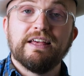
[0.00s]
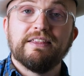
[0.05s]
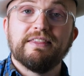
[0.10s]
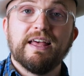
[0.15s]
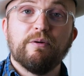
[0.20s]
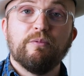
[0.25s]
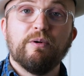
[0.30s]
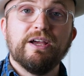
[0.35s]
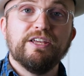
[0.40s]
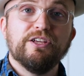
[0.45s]

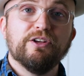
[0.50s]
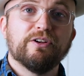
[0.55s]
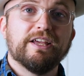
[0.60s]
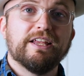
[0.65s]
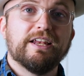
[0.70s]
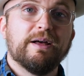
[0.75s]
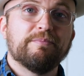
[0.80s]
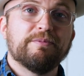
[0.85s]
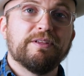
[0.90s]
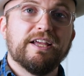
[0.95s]
That way you'll
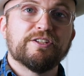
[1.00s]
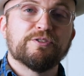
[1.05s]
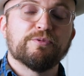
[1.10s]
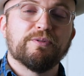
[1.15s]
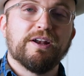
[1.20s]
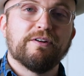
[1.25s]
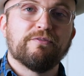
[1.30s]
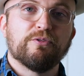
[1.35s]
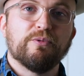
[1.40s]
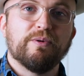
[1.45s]
get updates
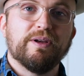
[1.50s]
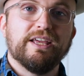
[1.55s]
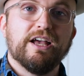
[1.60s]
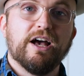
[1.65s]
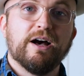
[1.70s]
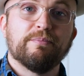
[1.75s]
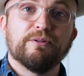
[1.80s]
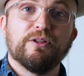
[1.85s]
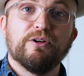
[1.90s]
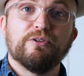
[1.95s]
whenever we
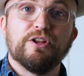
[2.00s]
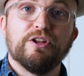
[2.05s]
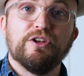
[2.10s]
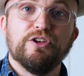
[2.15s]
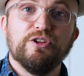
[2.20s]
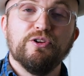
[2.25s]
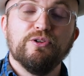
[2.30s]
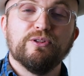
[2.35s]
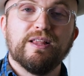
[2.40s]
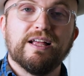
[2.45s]
upload a
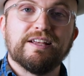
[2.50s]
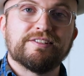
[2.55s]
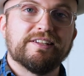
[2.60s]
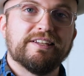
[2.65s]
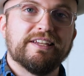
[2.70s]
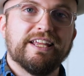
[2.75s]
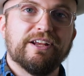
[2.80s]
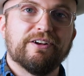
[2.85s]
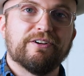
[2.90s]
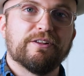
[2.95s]
new
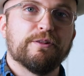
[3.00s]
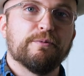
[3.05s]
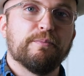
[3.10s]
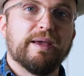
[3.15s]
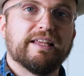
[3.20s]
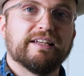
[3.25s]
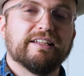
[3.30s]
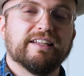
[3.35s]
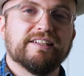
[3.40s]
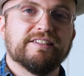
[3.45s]
lesson here to the
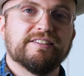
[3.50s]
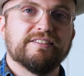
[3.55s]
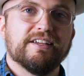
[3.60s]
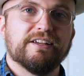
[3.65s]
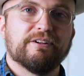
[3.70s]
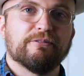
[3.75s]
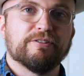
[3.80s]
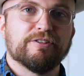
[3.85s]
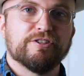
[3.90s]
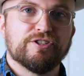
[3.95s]
Mandolin
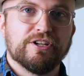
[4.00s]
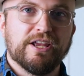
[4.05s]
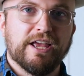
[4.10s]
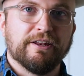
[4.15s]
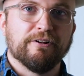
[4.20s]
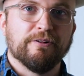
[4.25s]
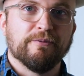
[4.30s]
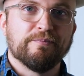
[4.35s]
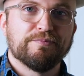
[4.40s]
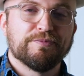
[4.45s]
Secrets
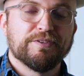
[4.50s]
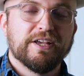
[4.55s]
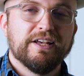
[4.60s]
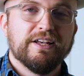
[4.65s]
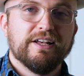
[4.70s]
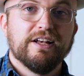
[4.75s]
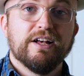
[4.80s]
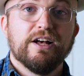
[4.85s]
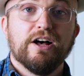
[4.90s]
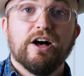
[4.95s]
channel.
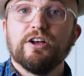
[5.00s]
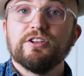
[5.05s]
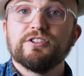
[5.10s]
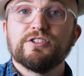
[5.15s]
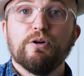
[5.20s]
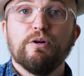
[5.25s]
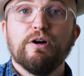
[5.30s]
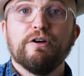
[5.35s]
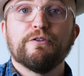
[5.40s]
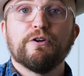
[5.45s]

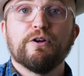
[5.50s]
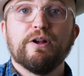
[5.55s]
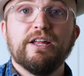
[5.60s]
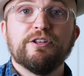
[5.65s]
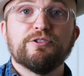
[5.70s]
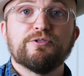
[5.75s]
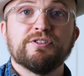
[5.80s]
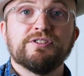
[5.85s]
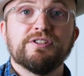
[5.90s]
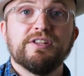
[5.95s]
Also, if you're
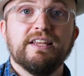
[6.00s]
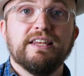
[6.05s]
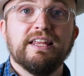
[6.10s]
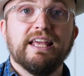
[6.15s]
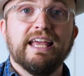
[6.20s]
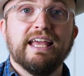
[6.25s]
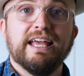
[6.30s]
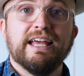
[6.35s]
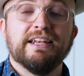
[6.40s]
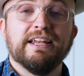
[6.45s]
interested
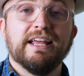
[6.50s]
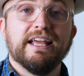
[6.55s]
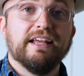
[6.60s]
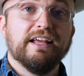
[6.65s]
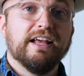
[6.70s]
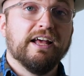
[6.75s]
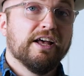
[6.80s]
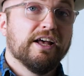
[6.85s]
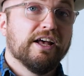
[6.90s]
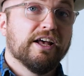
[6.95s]
in
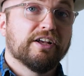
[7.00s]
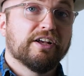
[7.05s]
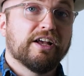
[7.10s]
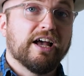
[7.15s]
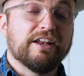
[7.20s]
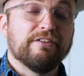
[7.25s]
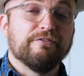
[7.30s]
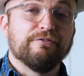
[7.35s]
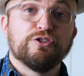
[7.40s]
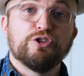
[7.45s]

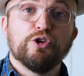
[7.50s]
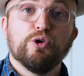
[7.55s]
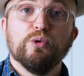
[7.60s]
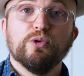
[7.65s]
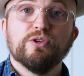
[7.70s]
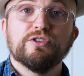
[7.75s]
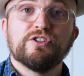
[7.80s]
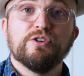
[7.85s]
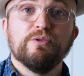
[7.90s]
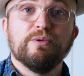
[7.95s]
kind of
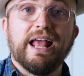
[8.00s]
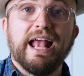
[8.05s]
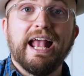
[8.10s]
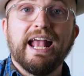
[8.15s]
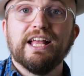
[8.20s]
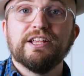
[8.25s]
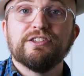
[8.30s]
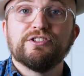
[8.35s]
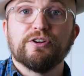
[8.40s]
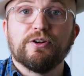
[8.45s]
tools to
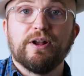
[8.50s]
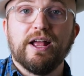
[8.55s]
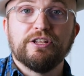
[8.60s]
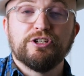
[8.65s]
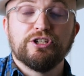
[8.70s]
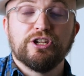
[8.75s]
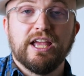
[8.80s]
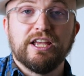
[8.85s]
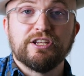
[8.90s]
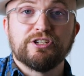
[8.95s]
enhance your
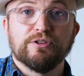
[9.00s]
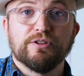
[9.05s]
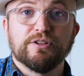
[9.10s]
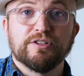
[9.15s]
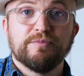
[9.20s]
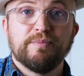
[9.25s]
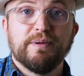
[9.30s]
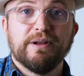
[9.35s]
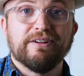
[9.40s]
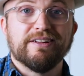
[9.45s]
educational
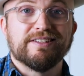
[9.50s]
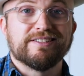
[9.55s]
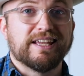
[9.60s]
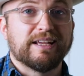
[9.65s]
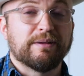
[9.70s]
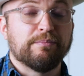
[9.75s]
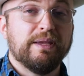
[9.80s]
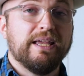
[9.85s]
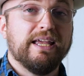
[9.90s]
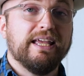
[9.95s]
experience,
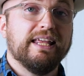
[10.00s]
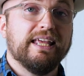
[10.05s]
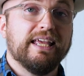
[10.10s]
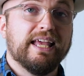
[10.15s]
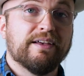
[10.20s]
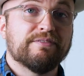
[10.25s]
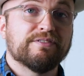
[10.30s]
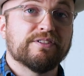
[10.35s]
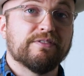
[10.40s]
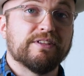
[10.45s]
like
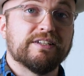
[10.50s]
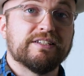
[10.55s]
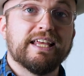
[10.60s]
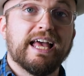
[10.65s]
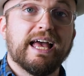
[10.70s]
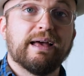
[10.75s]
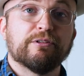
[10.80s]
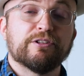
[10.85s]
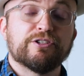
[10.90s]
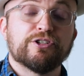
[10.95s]
PDFs of the
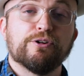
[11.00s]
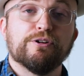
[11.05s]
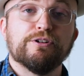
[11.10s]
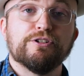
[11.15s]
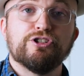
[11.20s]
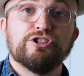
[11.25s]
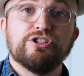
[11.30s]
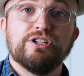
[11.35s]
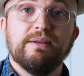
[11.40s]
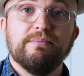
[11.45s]
tablature and
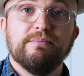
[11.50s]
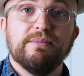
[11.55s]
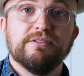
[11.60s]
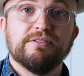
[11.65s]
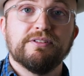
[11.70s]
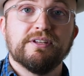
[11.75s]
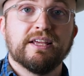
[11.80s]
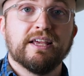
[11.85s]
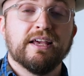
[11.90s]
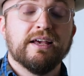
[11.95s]
sheet
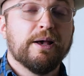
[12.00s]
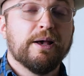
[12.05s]
music,